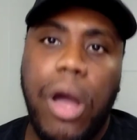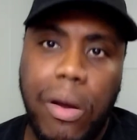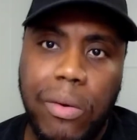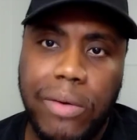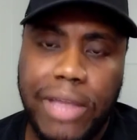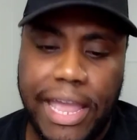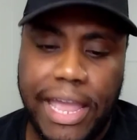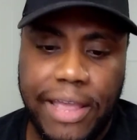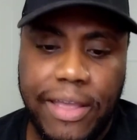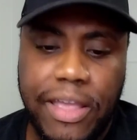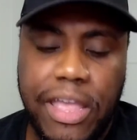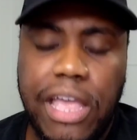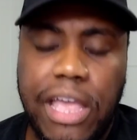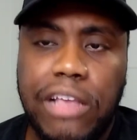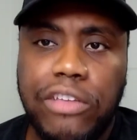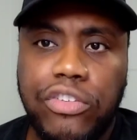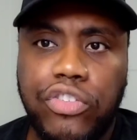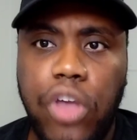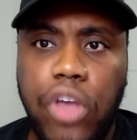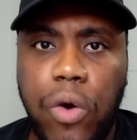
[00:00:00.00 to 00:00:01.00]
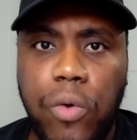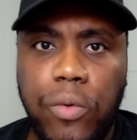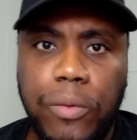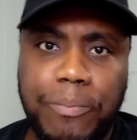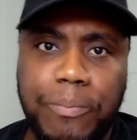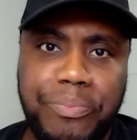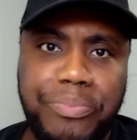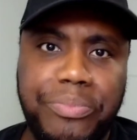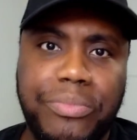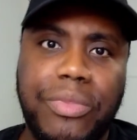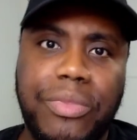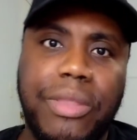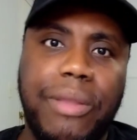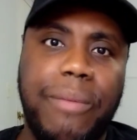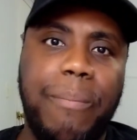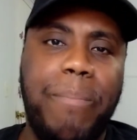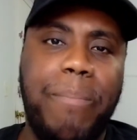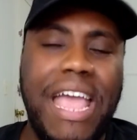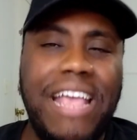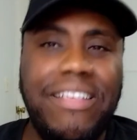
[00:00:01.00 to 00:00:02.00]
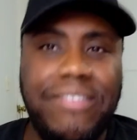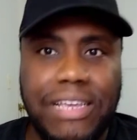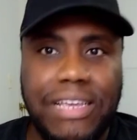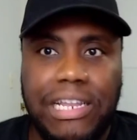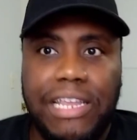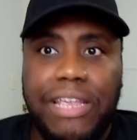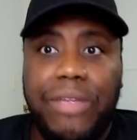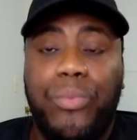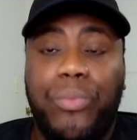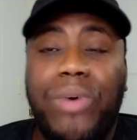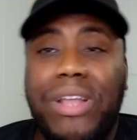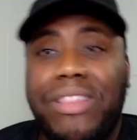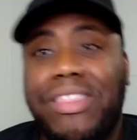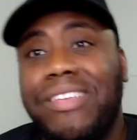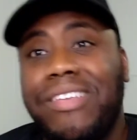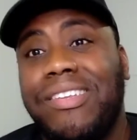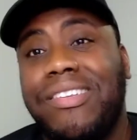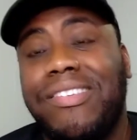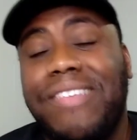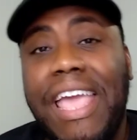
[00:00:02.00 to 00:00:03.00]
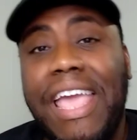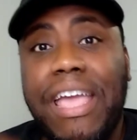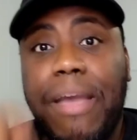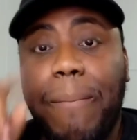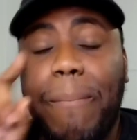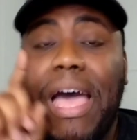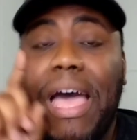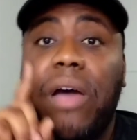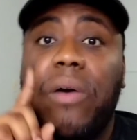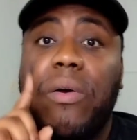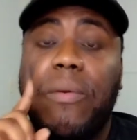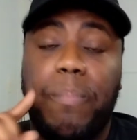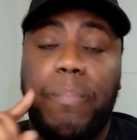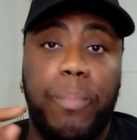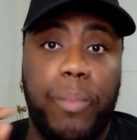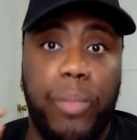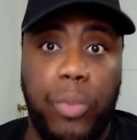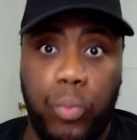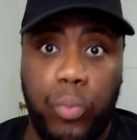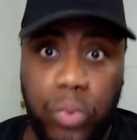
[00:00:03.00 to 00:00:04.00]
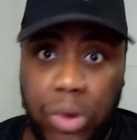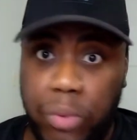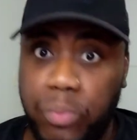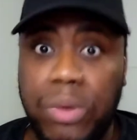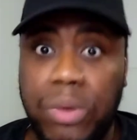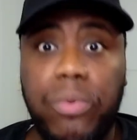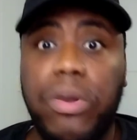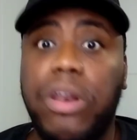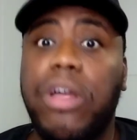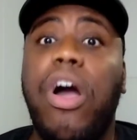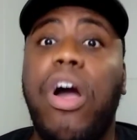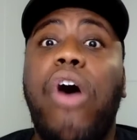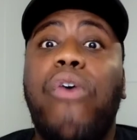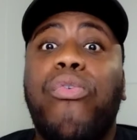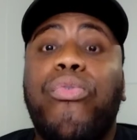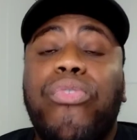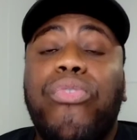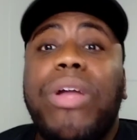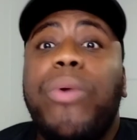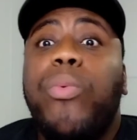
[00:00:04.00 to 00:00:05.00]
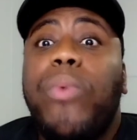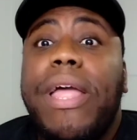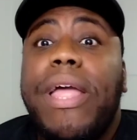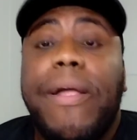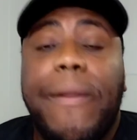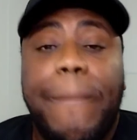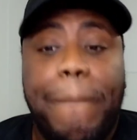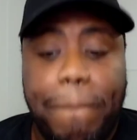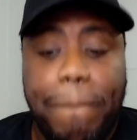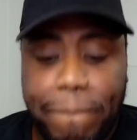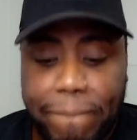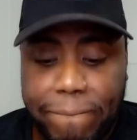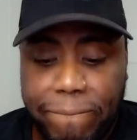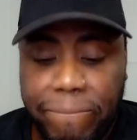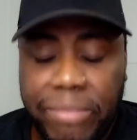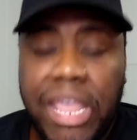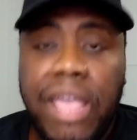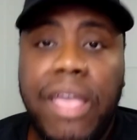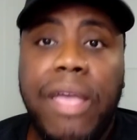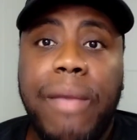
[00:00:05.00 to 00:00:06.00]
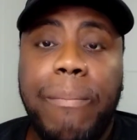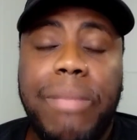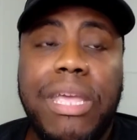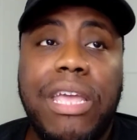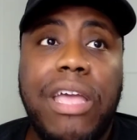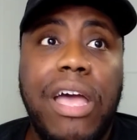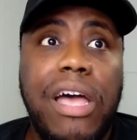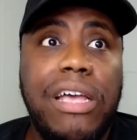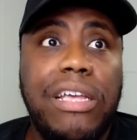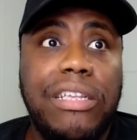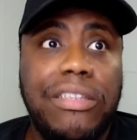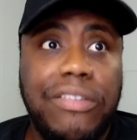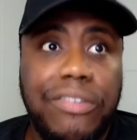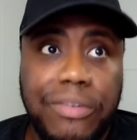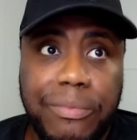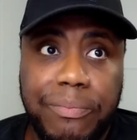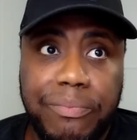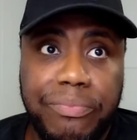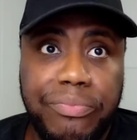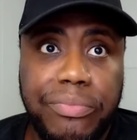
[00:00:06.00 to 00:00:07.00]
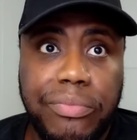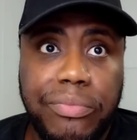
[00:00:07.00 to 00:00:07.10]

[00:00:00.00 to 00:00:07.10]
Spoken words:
Okay, so basically what this is saying about what we want to call free will, because